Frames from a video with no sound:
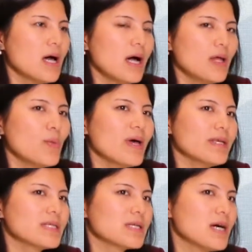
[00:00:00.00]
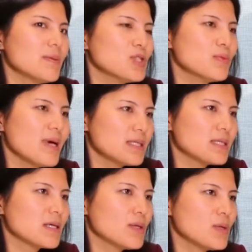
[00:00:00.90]
And when it's come to
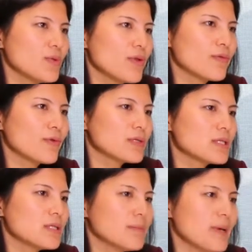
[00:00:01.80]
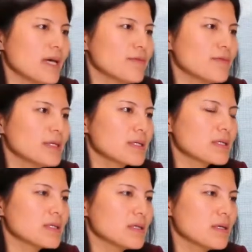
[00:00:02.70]
Mexico, the first
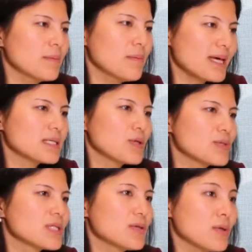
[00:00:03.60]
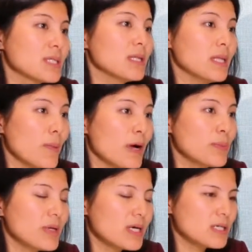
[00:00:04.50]
benefit, Mexico still is the
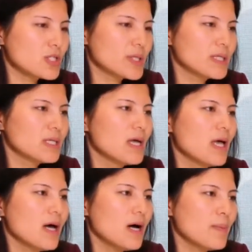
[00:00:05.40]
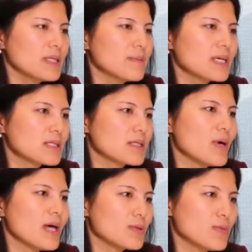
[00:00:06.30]
developing country, but Mexico
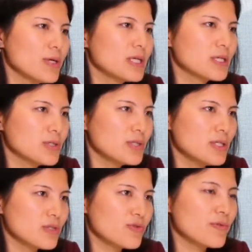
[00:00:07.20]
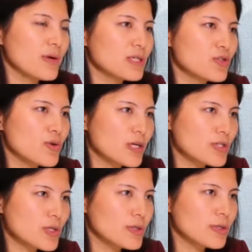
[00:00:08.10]
has really good
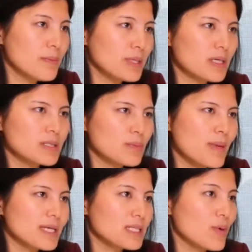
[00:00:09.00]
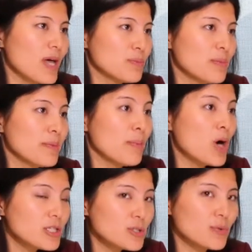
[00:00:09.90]
infrastructure because Mexico has been
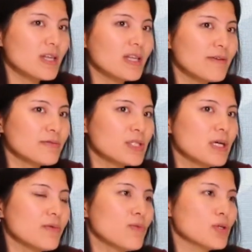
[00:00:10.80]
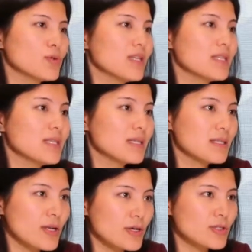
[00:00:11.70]
part of the NAFTA for 26
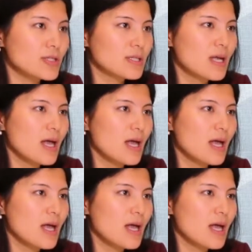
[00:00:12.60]
years.